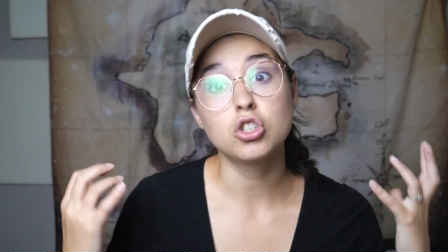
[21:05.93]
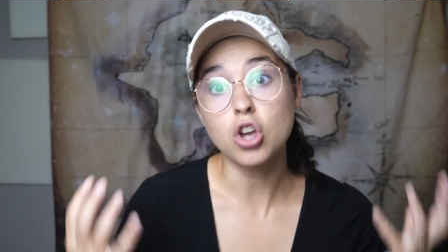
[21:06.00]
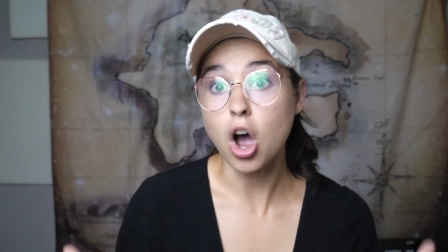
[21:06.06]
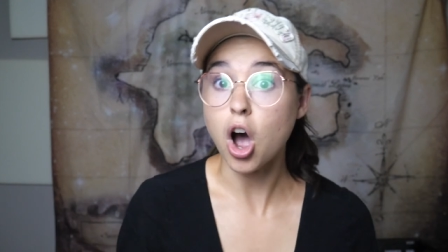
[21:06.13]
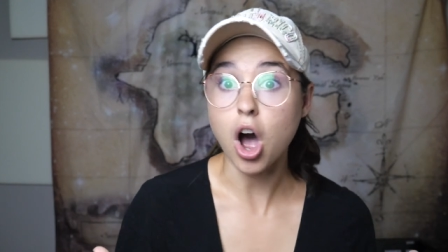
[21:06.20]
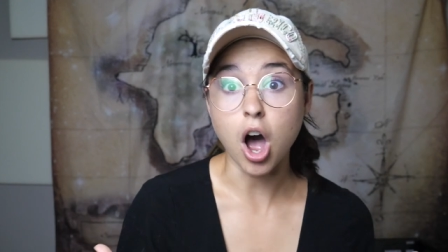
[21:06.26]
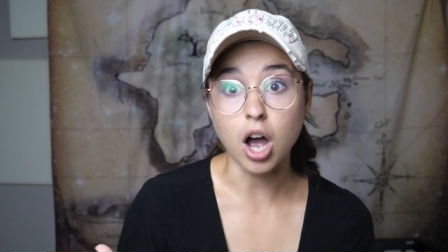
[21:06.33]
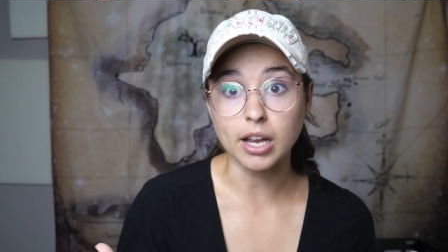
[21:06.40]

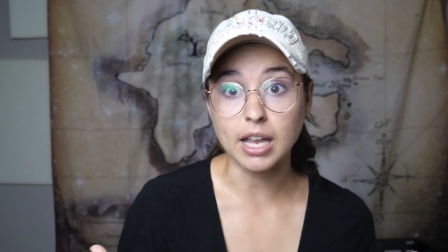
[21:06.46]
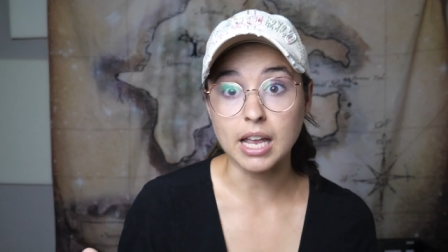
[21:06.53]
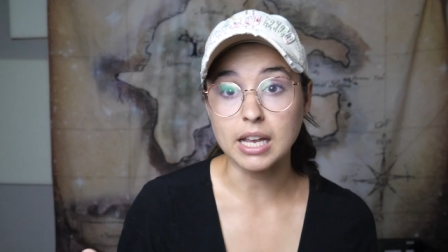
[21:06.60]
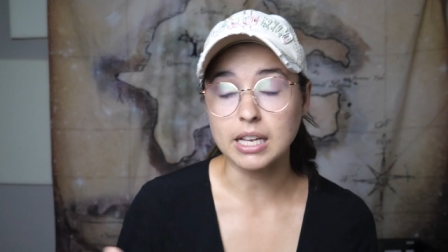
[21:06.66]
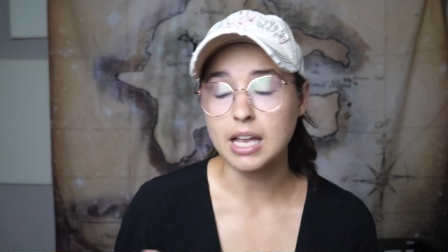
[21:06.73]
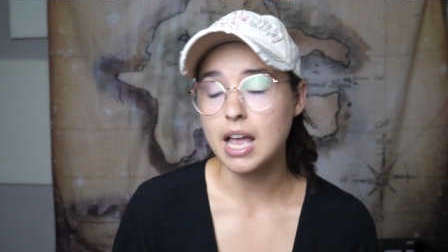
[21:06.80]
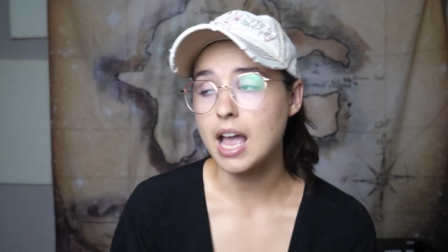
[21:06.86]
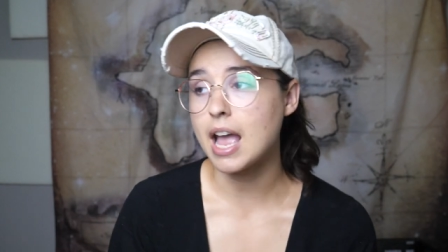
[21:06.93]

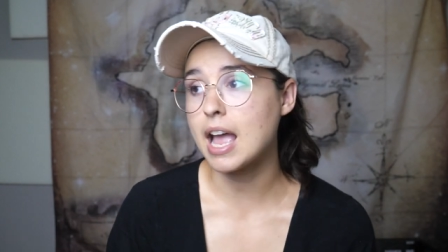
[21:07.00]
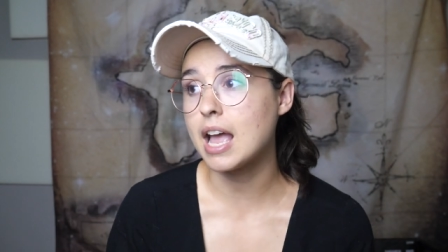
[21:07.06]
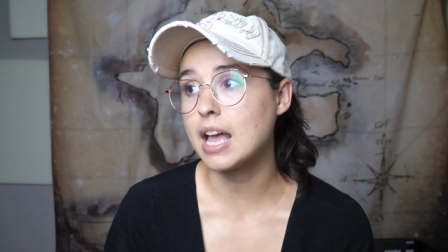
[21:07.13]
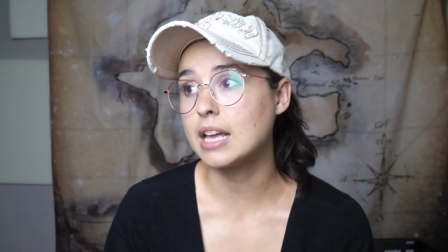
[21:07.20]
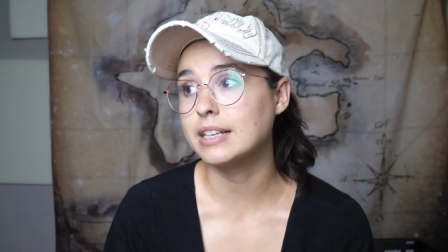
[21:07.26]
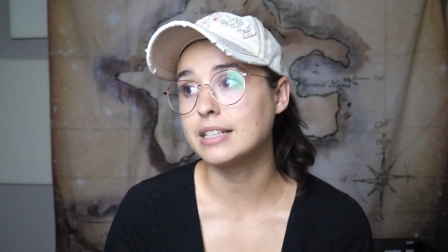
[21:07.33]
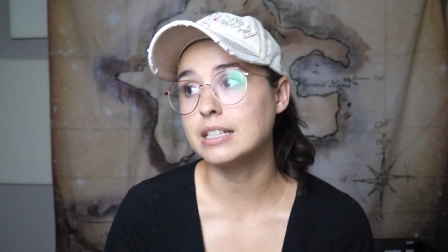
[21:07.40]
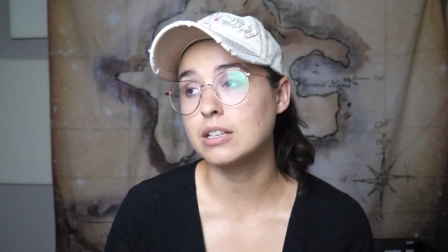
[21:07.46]
talking
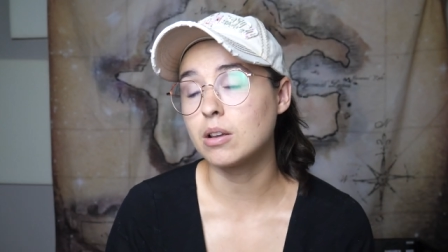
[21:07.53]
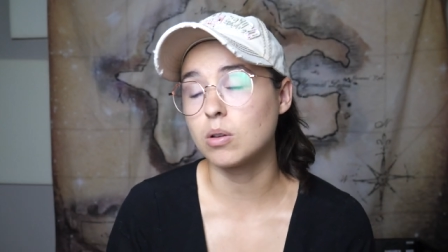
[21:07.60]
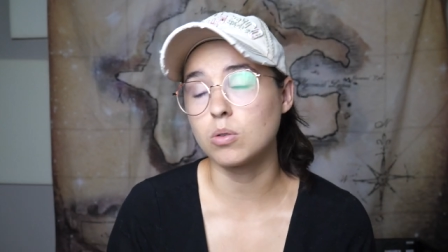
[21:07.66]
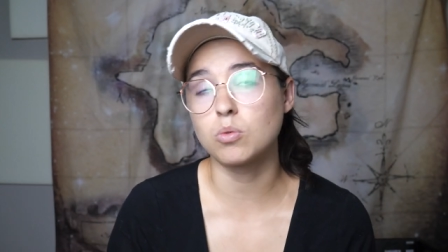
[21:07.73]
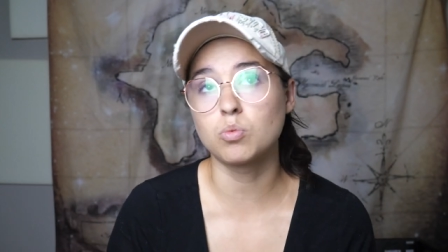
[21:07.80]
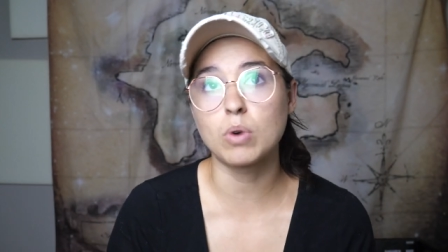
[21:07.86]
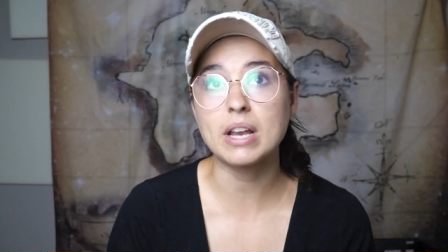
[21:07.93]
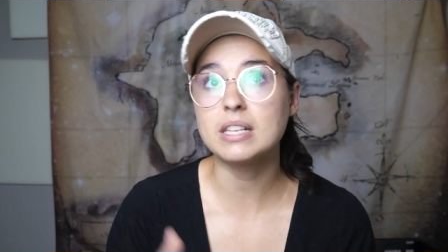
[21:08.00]
and
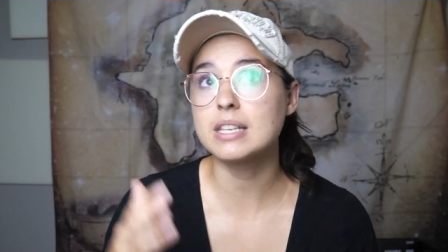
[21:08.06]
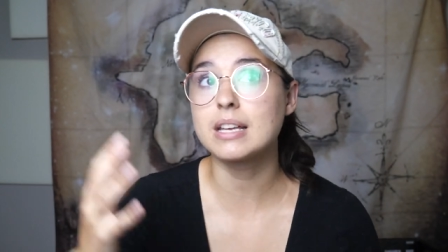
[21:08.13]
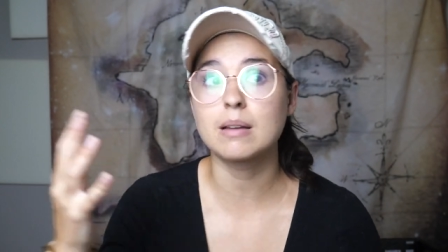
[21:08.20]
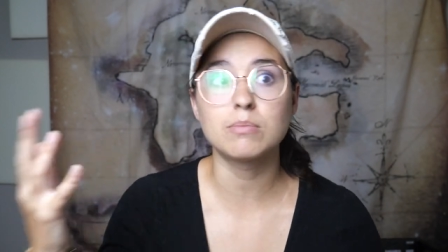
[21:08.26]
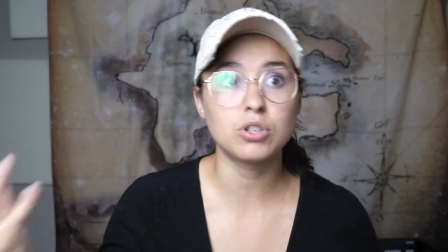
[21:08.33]
raising